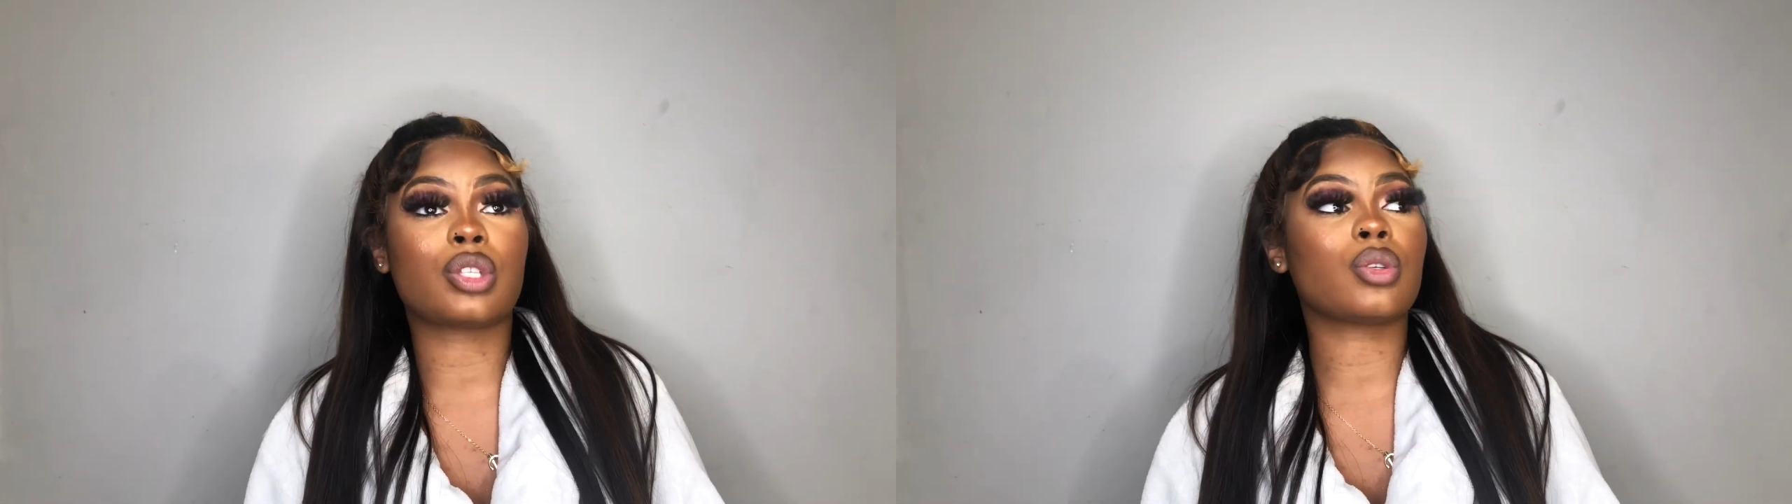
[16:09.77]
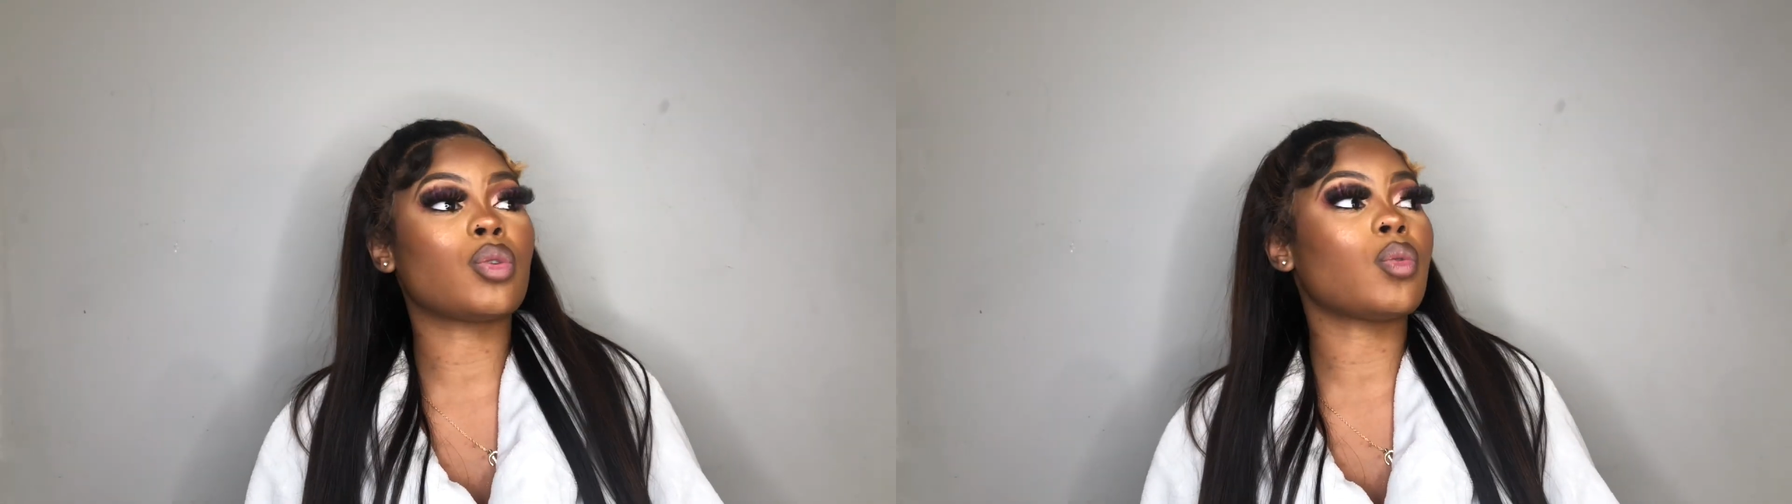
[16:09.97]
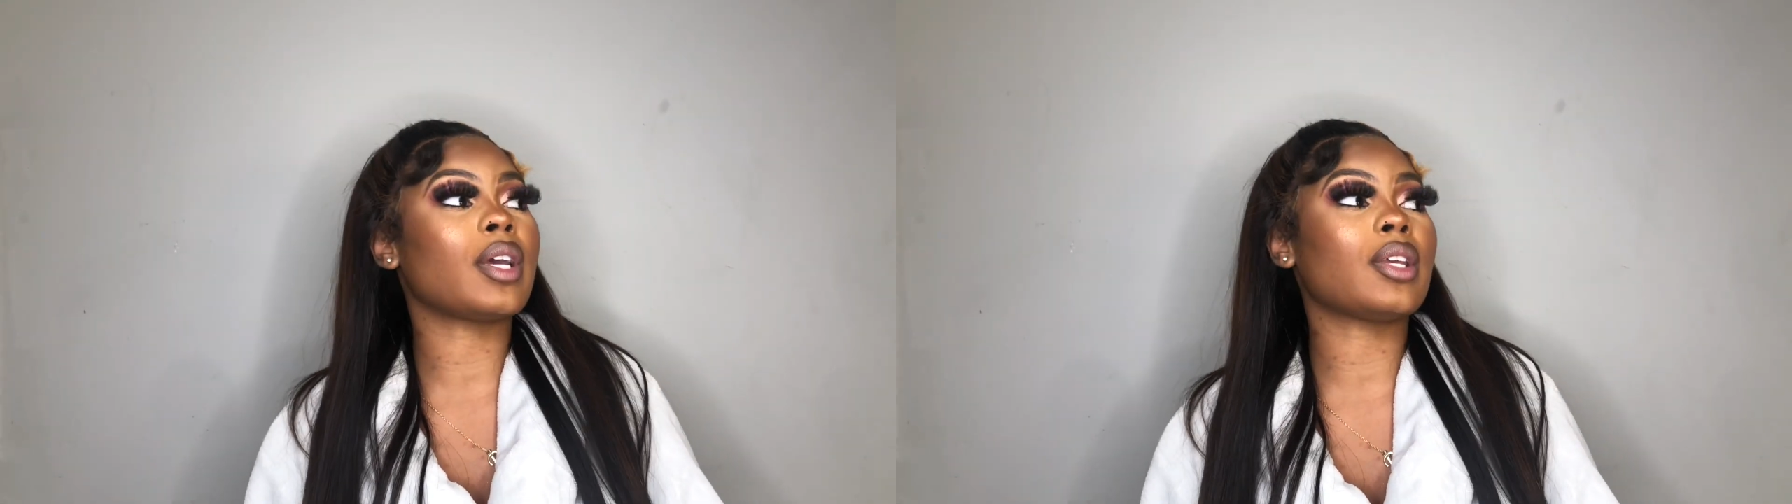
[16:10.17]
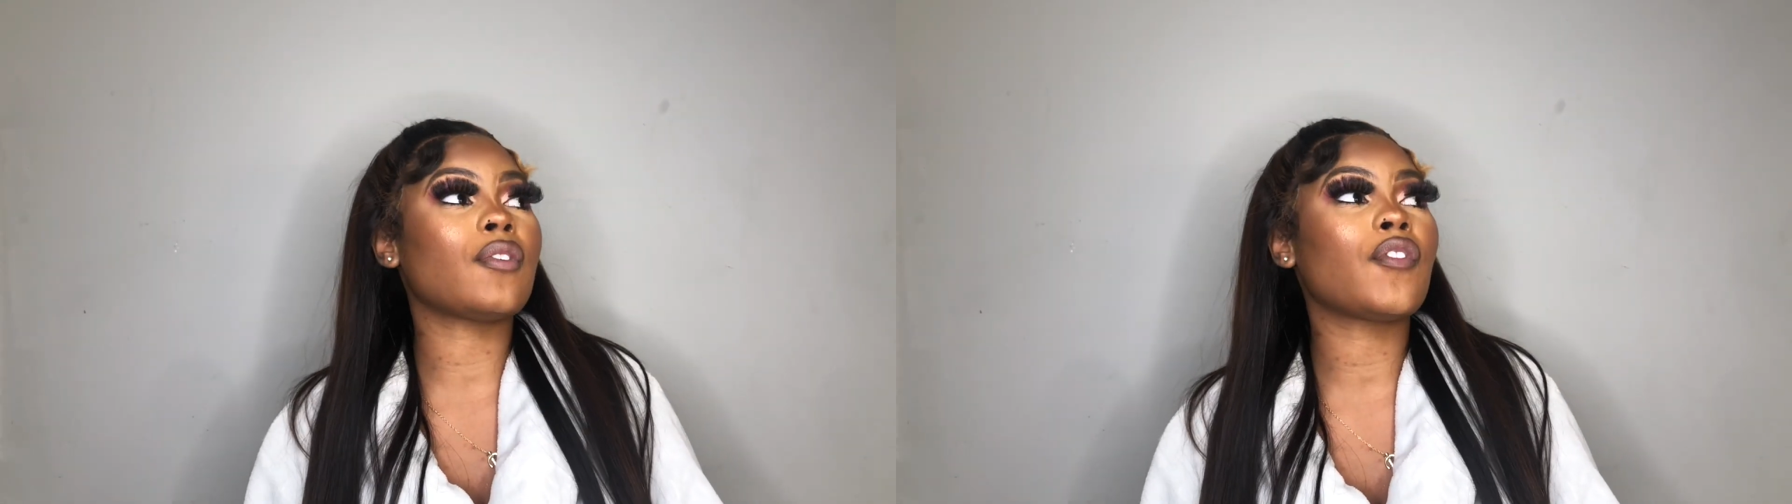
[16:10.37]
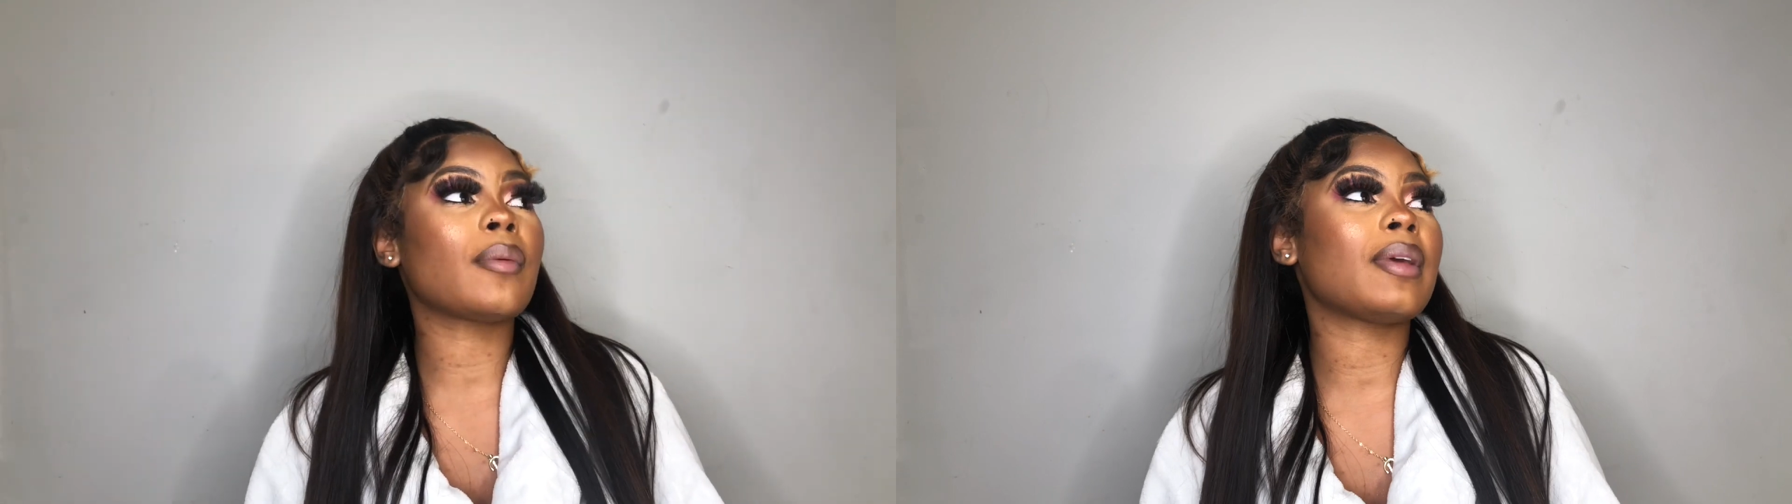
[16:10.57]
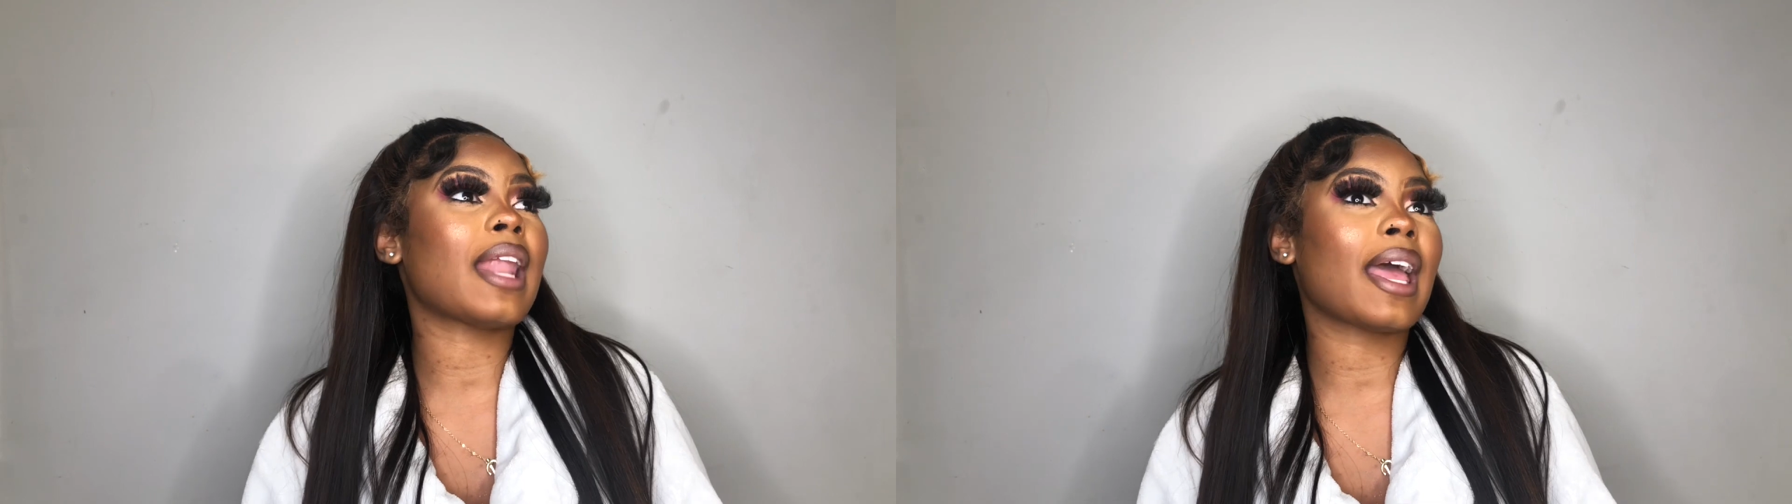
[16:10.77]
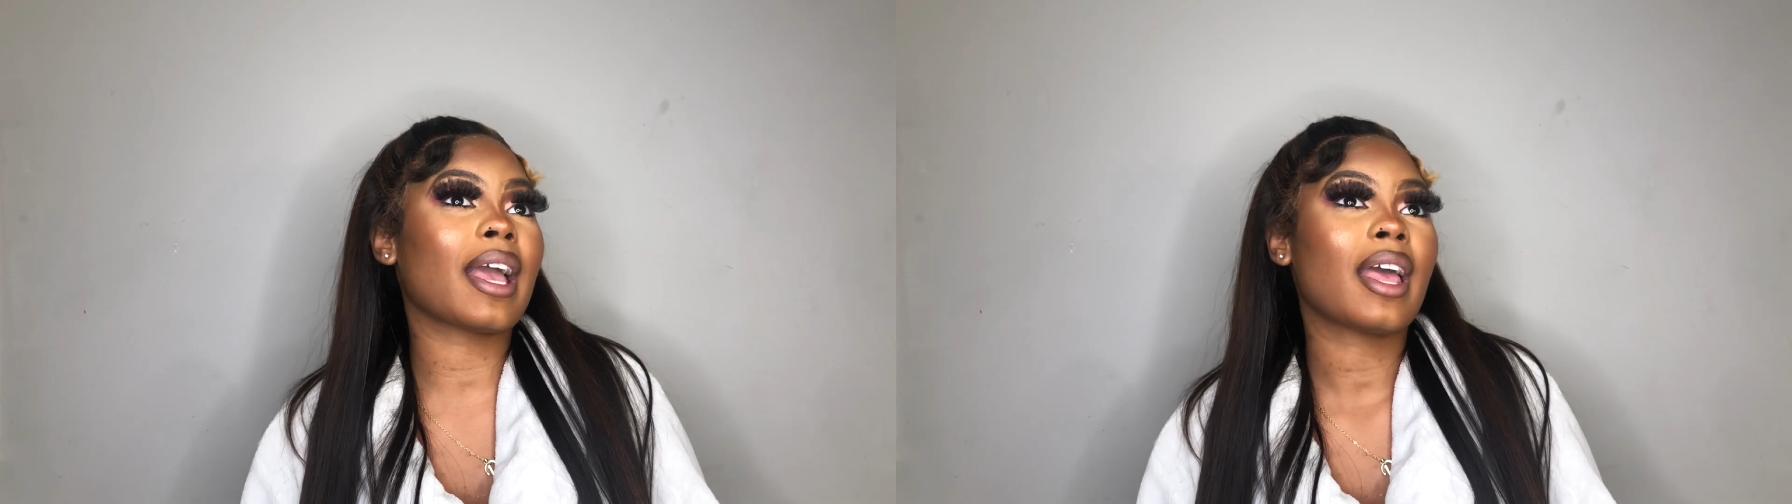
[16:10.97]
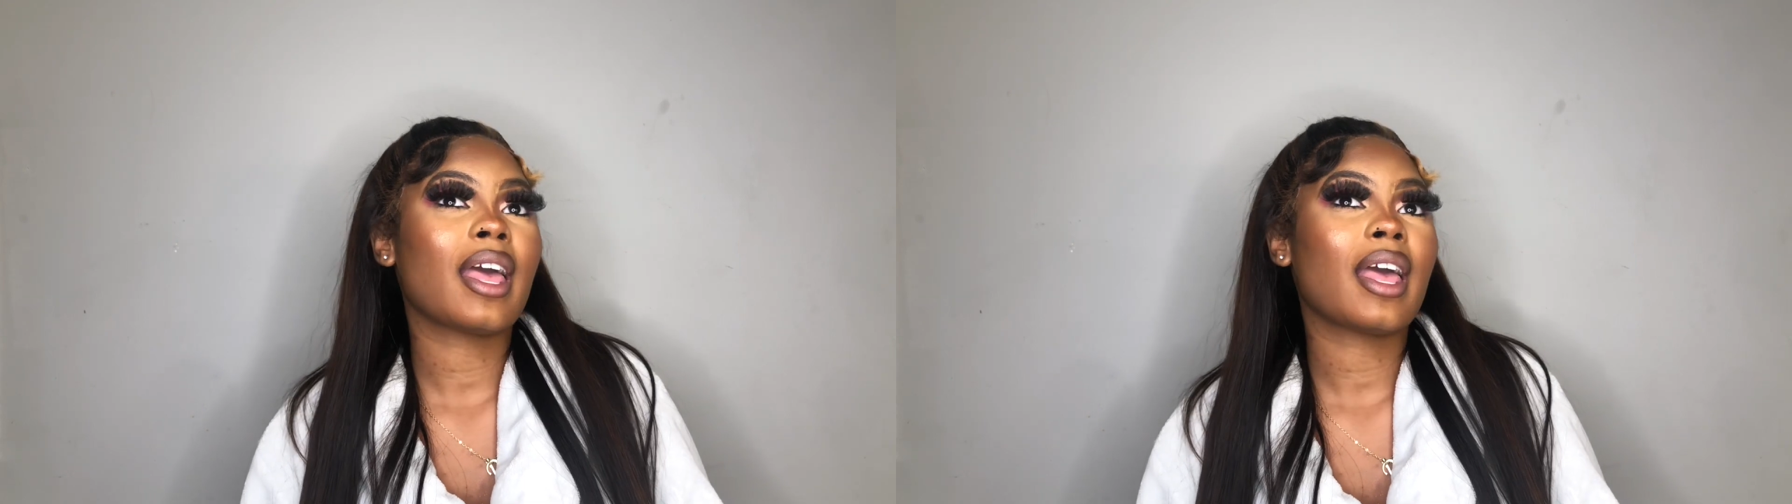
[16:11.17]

to, and you feel me, like,